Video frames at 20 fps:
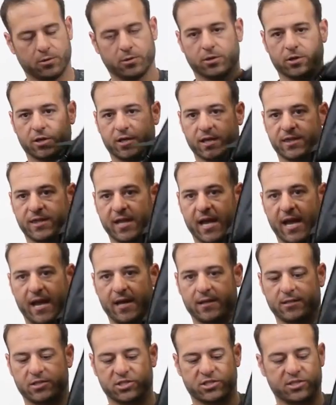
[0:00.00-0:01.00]
look at
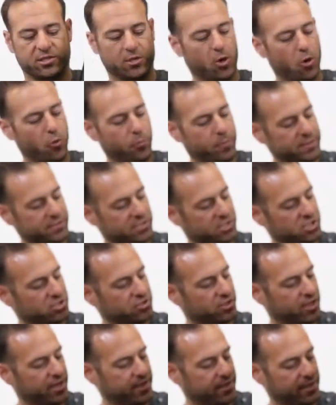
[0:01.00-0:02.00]
that, just opens
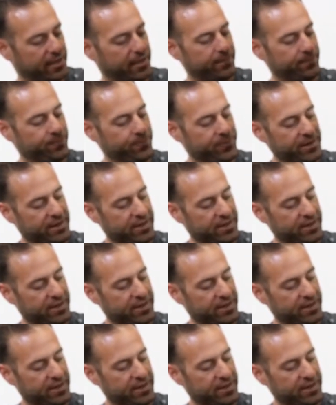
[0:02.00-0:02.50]
straight up.